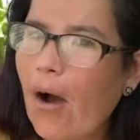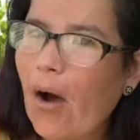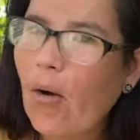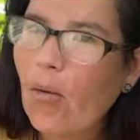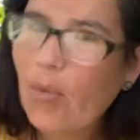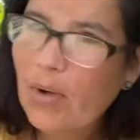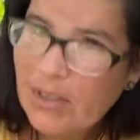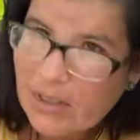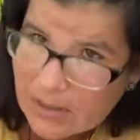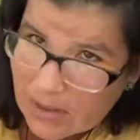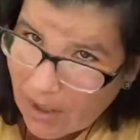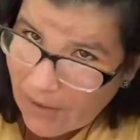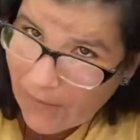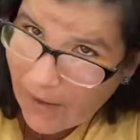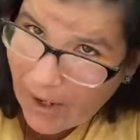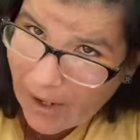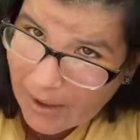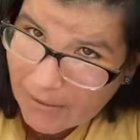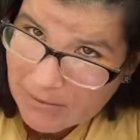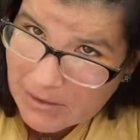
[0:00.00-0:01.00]
what does all
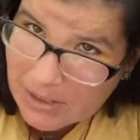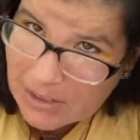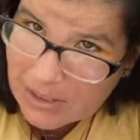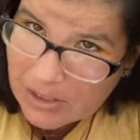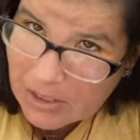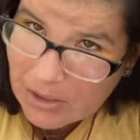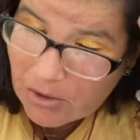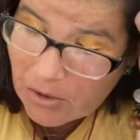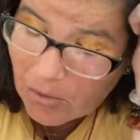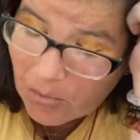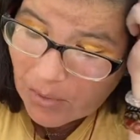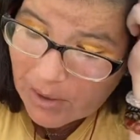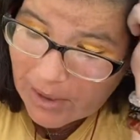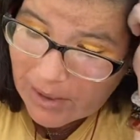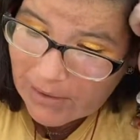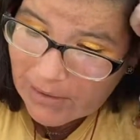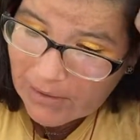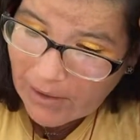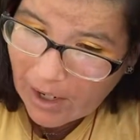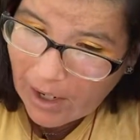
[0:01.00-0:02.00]
that have to do
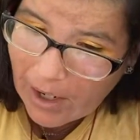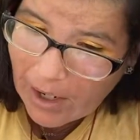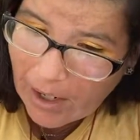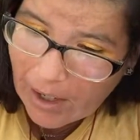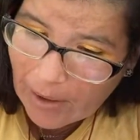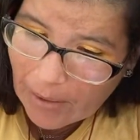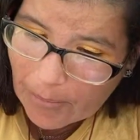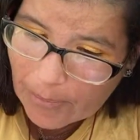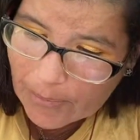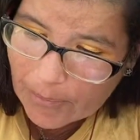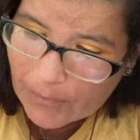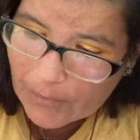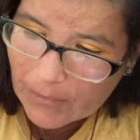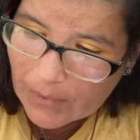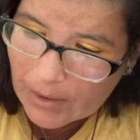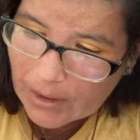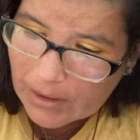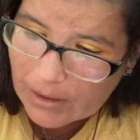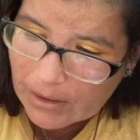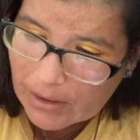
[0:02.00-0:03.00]
with
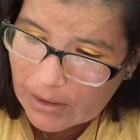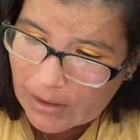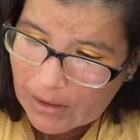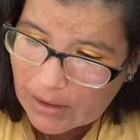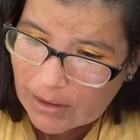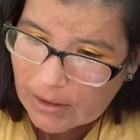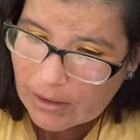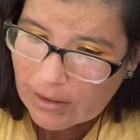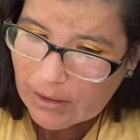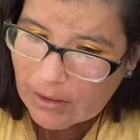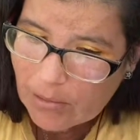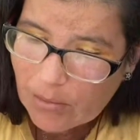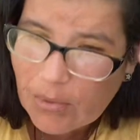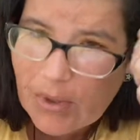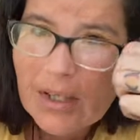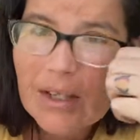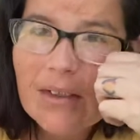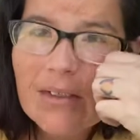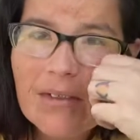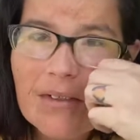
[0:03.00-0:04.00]

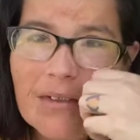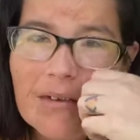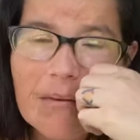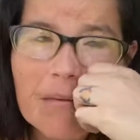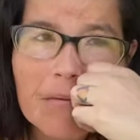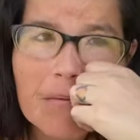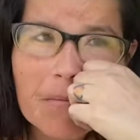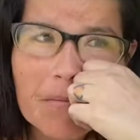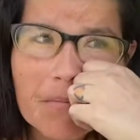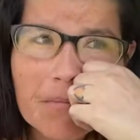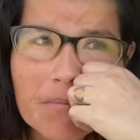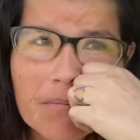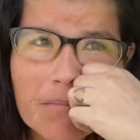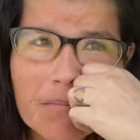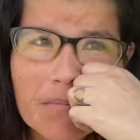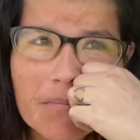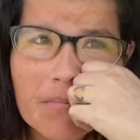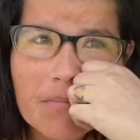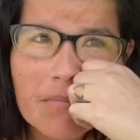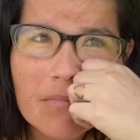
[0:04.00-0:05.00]

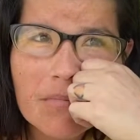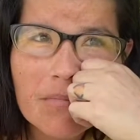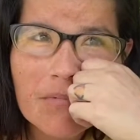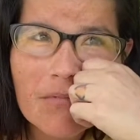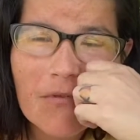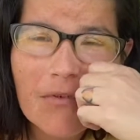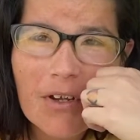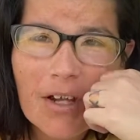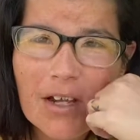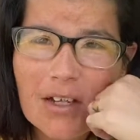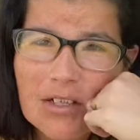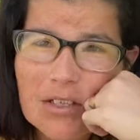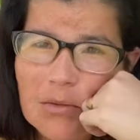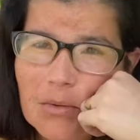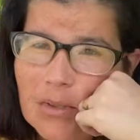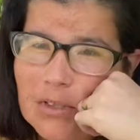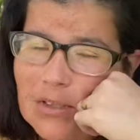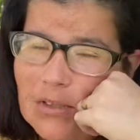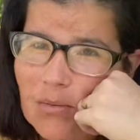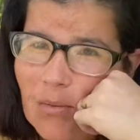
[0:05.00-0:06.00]

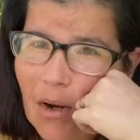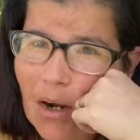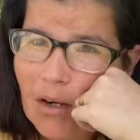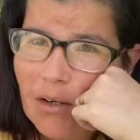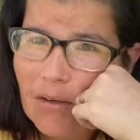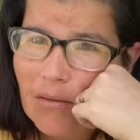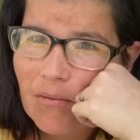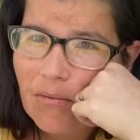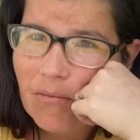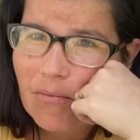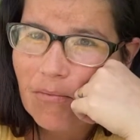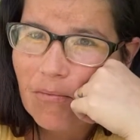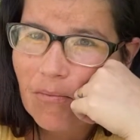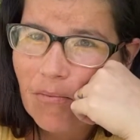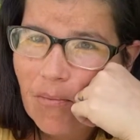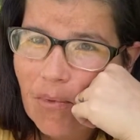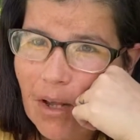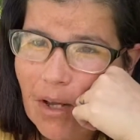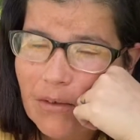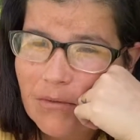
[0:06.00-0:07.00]
VH1's Rock of
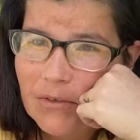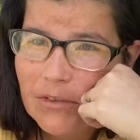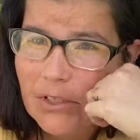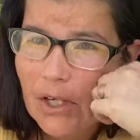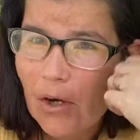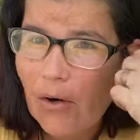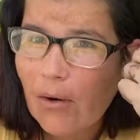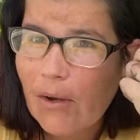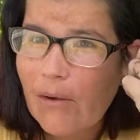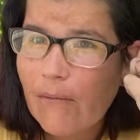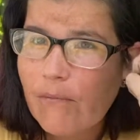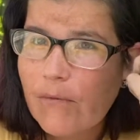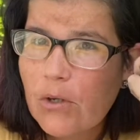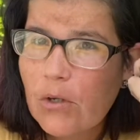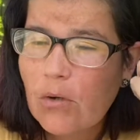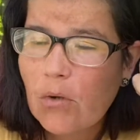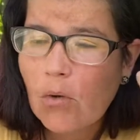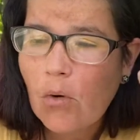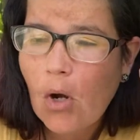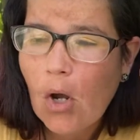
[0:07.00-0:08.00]
Love? So if
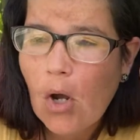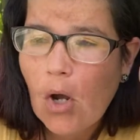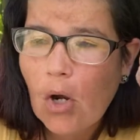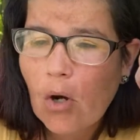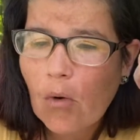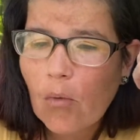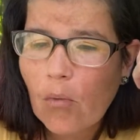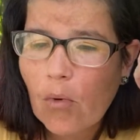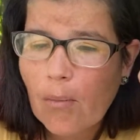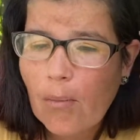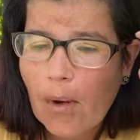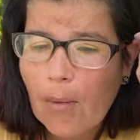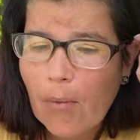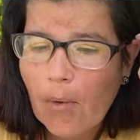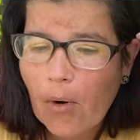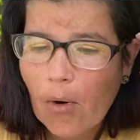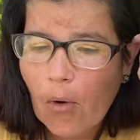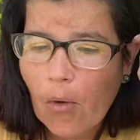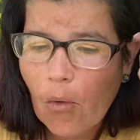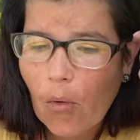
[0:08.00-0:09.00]
you
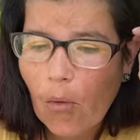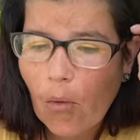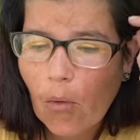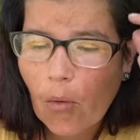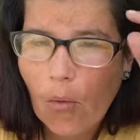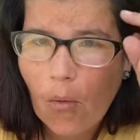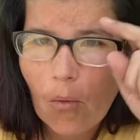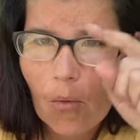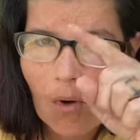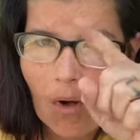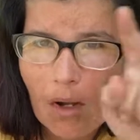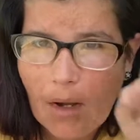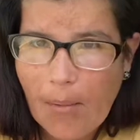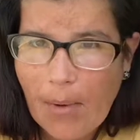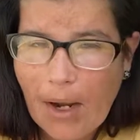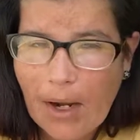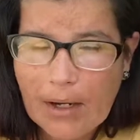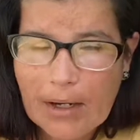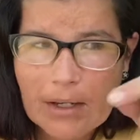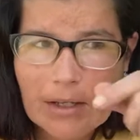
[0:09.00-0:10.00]
remember way
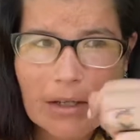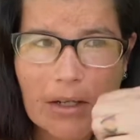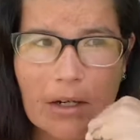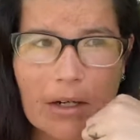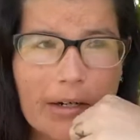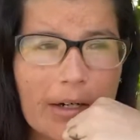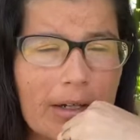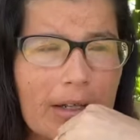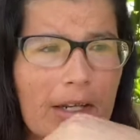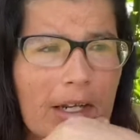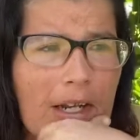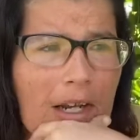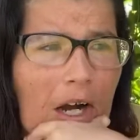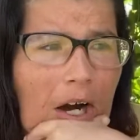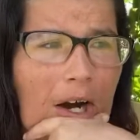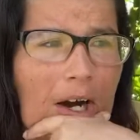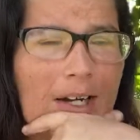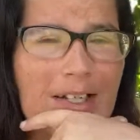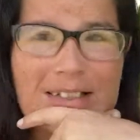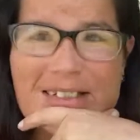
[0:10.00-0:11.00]
back in the early
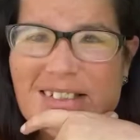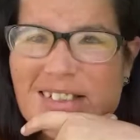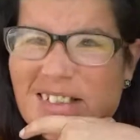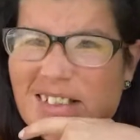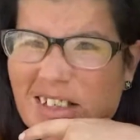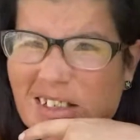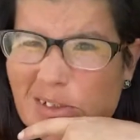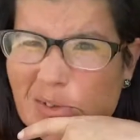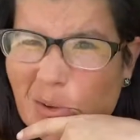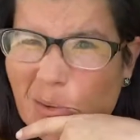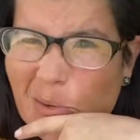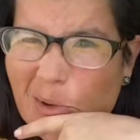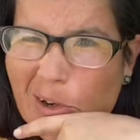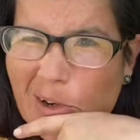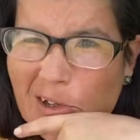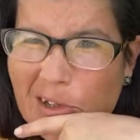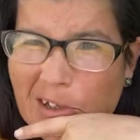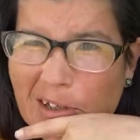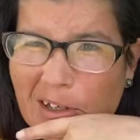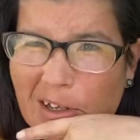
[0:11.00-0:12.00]
aughts, that's what we're
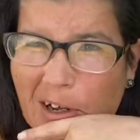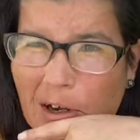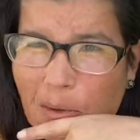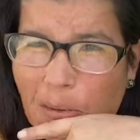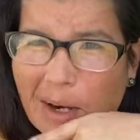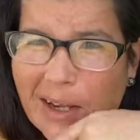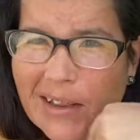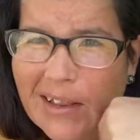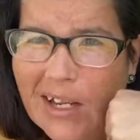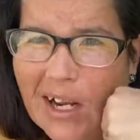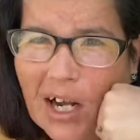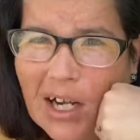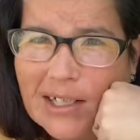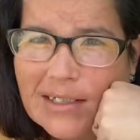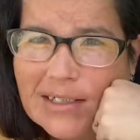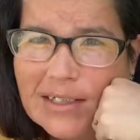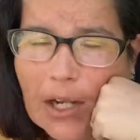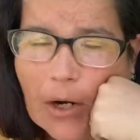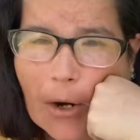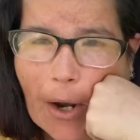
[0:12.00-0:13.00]
calling it now, right? The
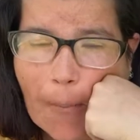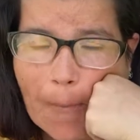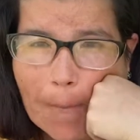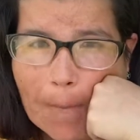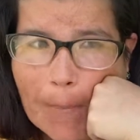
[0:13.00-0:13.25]
aughts. Okay.